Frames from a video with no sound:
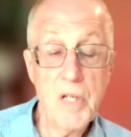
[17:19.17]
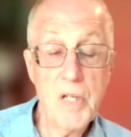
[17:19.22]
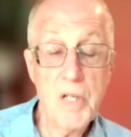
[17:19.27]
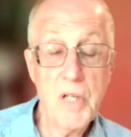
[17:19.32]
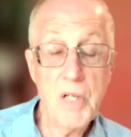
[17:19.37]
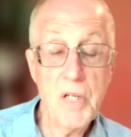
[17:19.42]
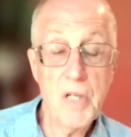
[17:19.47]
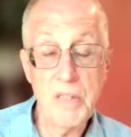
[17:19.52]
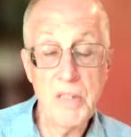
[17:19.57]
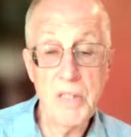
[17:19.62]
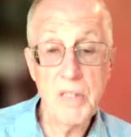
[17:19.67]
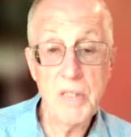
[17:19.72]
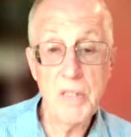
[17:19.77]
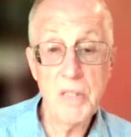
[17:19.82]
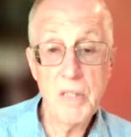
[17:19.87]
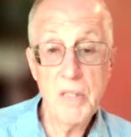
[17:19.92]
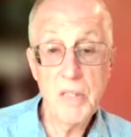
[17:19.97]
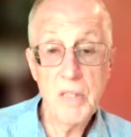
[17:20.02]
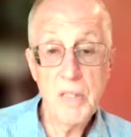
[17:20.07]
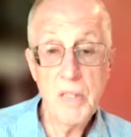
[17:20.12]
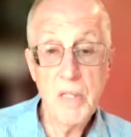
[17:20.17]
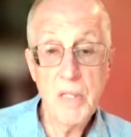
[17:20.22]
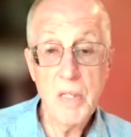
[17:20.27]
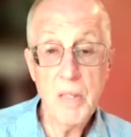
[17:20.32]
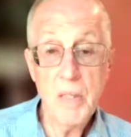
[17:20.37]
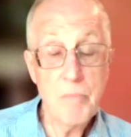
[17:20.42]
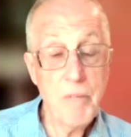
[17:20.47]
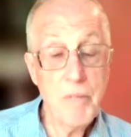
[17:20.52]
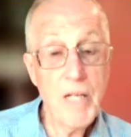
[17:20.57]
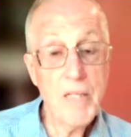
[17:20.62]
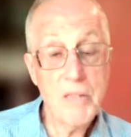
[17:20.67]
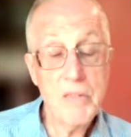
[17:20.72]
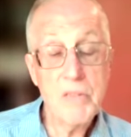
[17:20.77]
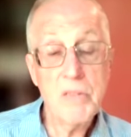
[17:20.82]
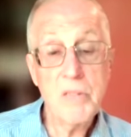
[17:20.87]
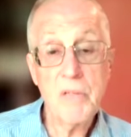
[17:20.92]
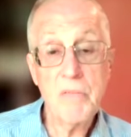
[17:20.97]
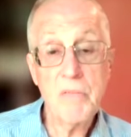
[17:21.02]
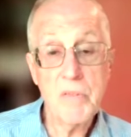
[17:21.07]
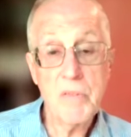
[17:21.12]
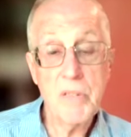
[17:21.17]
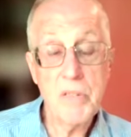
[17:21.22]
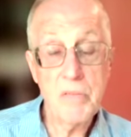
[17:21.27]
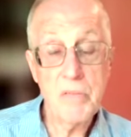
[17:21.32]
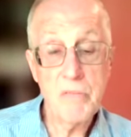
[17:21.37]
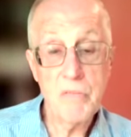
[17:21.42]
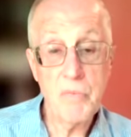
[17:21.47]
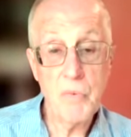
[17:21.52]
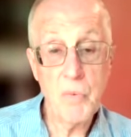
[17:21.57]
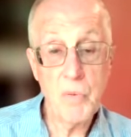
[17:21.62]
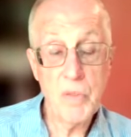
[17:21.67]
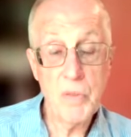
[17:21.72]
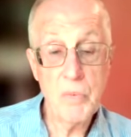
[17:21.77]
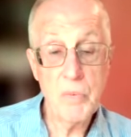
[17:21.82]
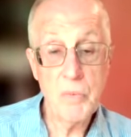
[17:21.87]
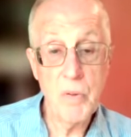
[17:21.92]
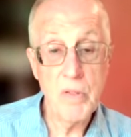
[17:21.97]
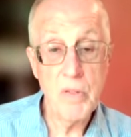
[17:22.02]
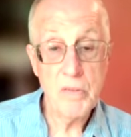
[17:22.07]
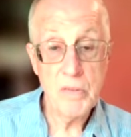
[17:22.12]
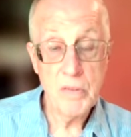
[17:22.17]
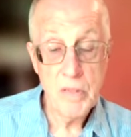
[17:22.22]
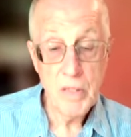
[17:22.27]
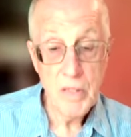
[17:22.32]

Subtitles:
did back in 1741.